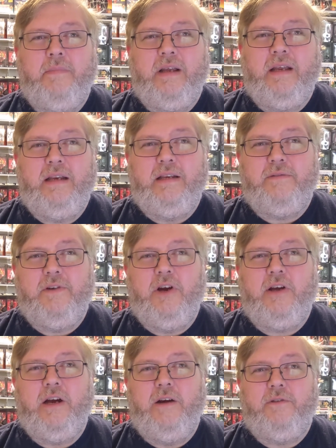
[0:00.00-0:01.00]
He's very
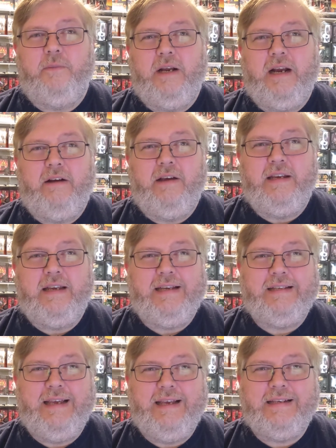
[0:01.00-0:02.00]
careful about how he
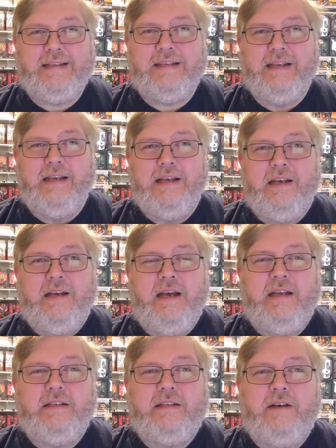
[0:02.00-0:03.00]
takes hits
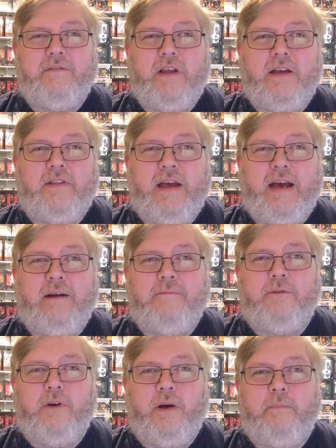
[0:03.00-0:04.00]
and stuff like that
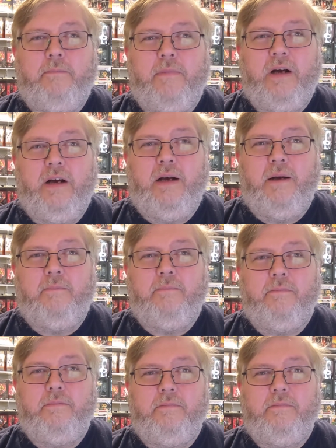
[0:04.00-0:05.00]
from
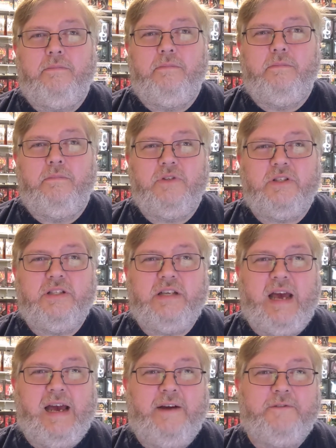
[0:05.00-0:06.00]

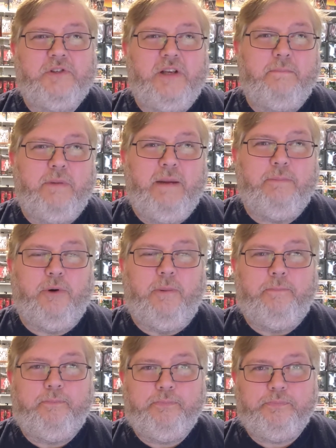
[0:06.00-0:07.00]
staffs and people.
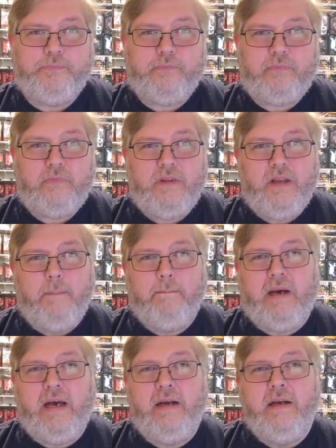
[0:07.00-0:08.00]

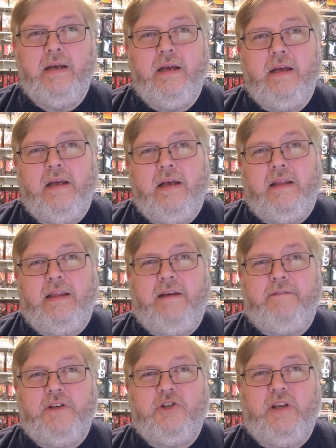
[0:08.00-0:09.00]
But they
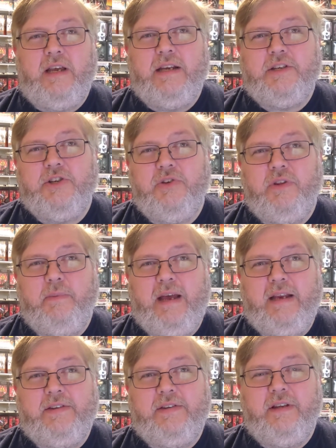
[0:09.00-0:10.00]
eventually get to the
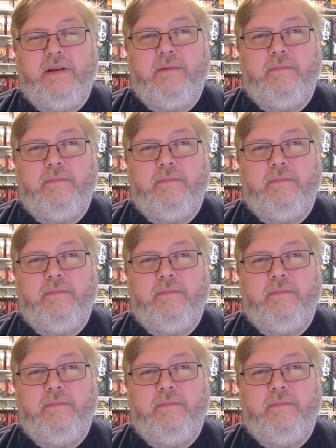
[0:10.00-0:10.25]
base